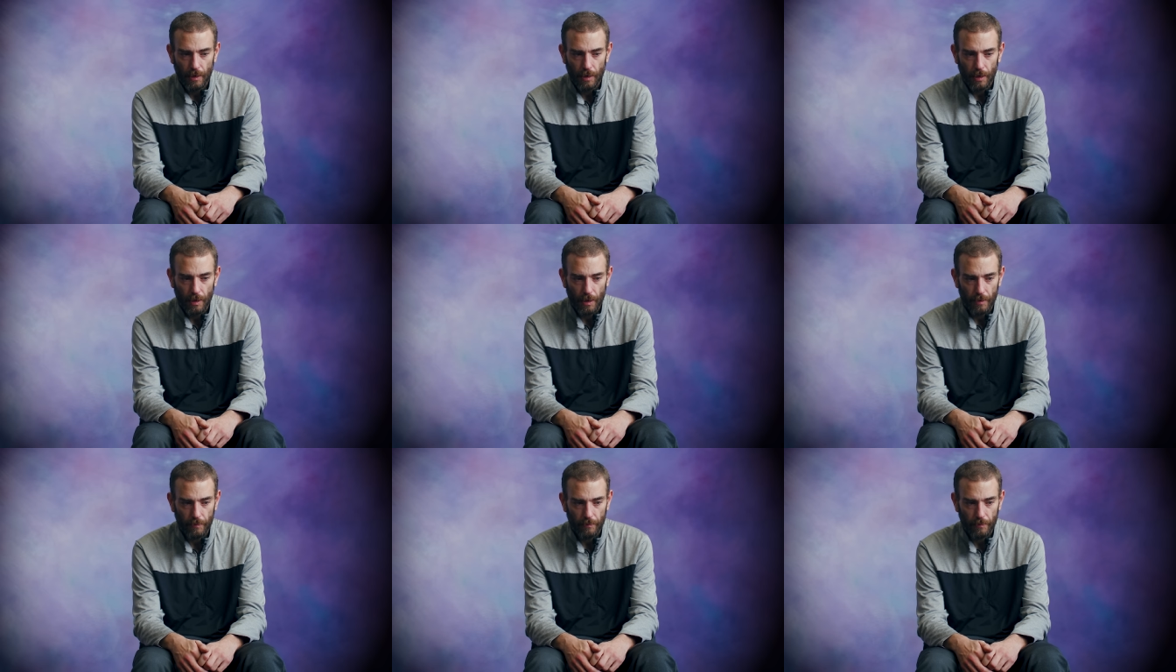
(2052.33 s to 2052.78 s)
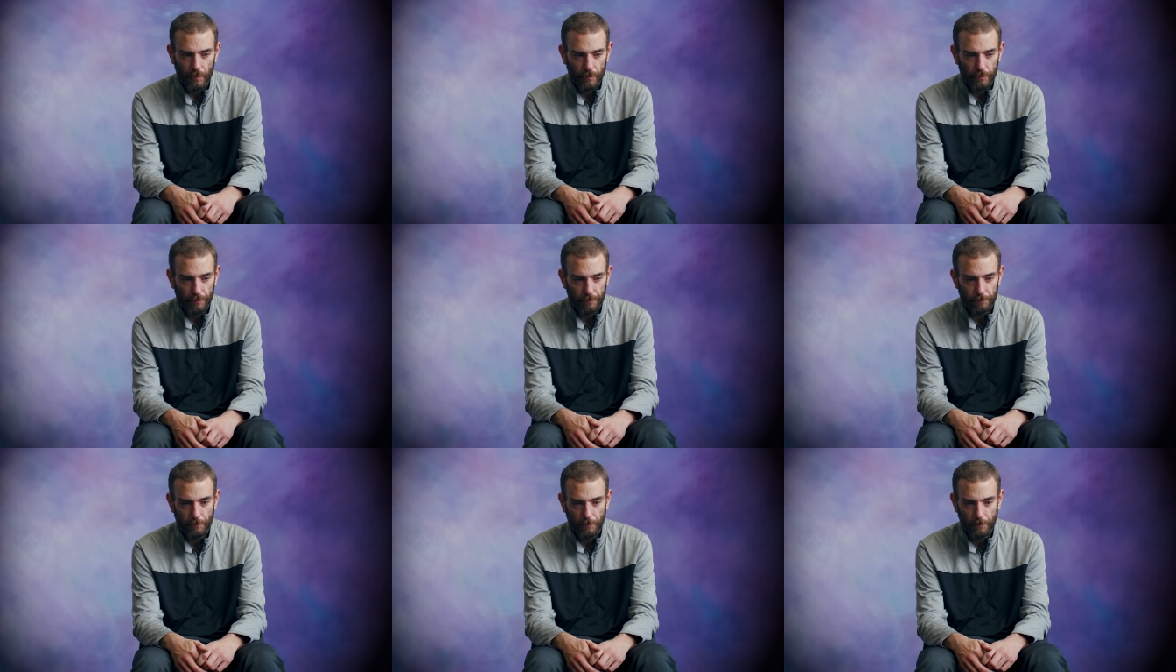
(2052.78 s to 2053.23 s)
And
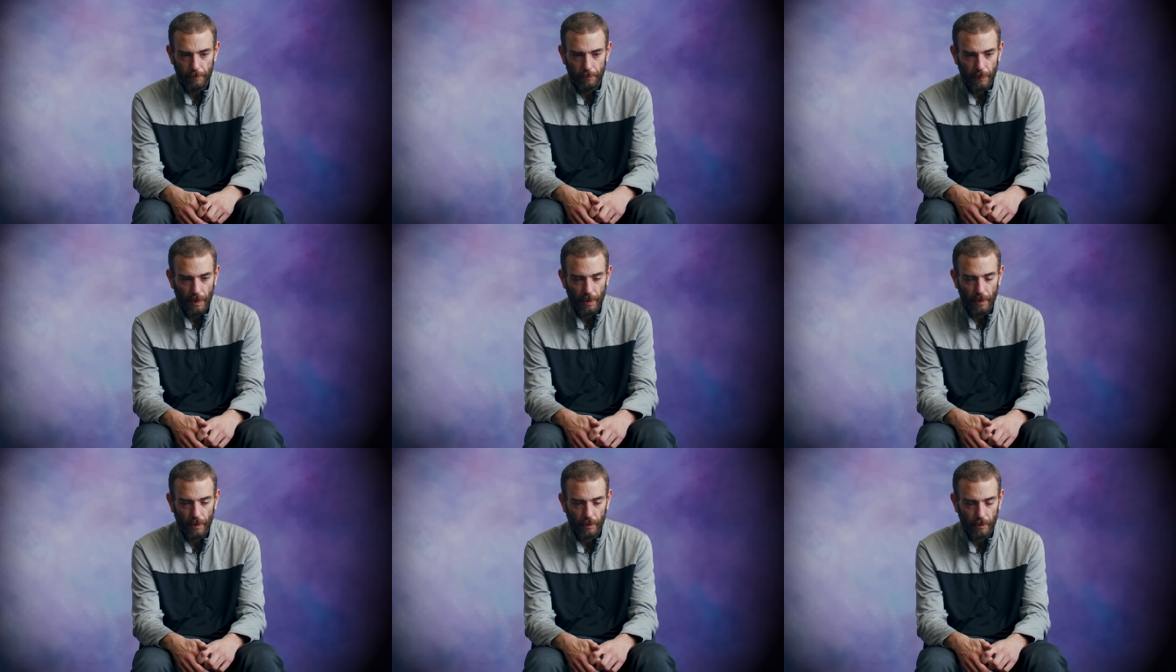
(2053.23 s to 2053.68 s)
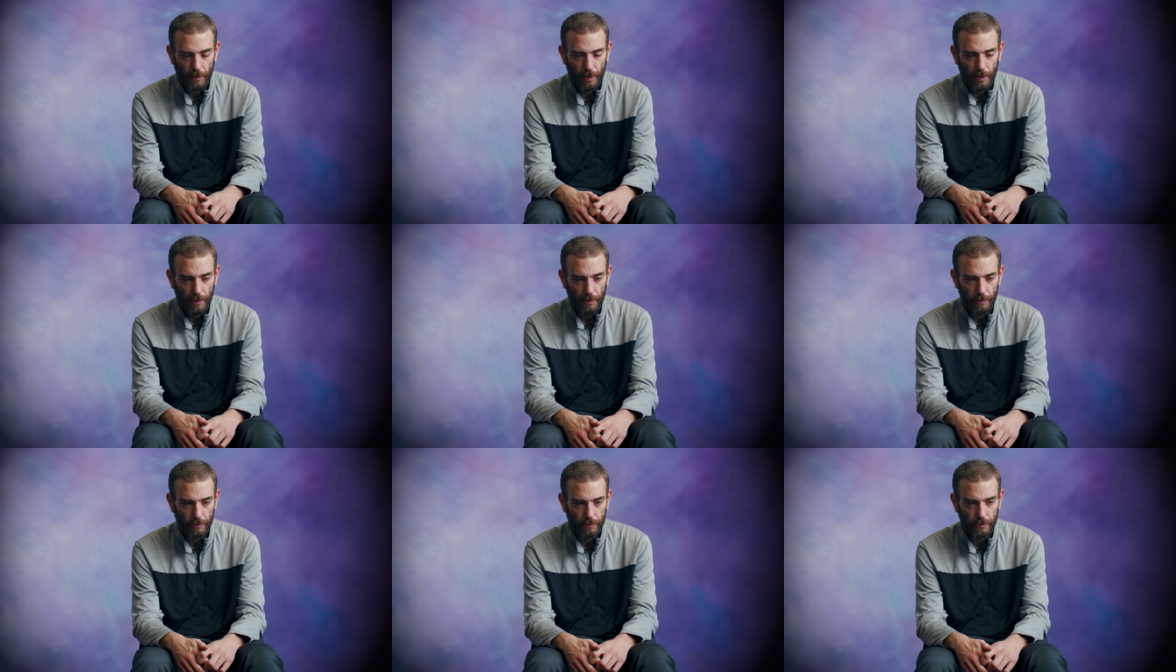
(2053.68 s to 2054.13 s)
if, by all
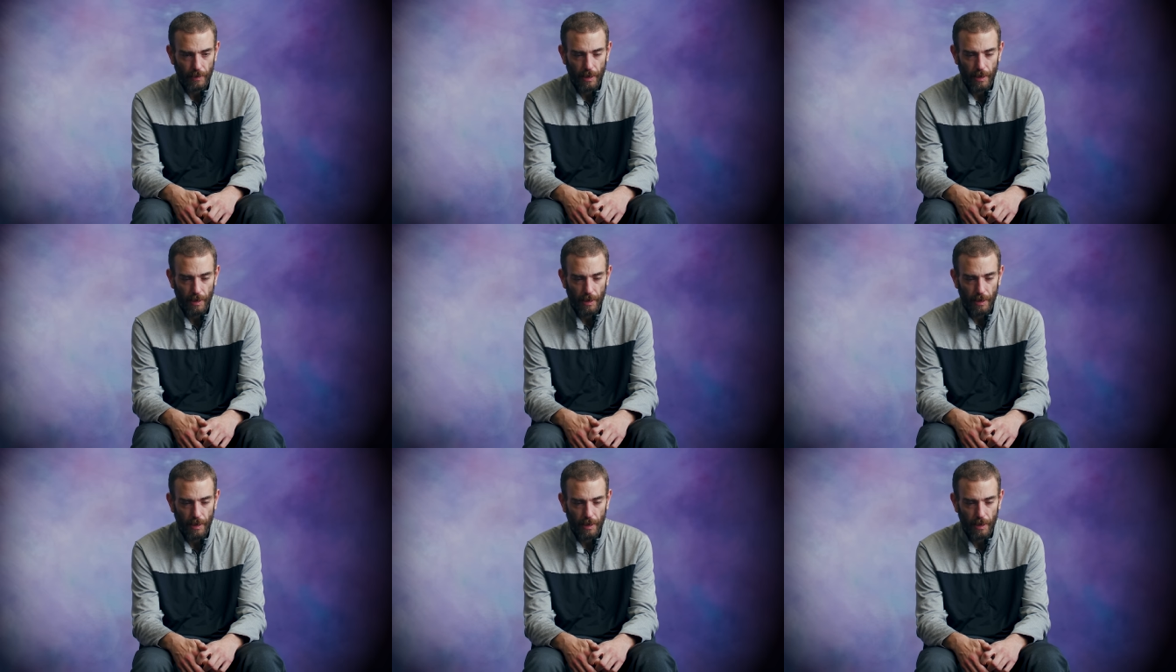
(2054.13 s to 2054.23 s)
accounts,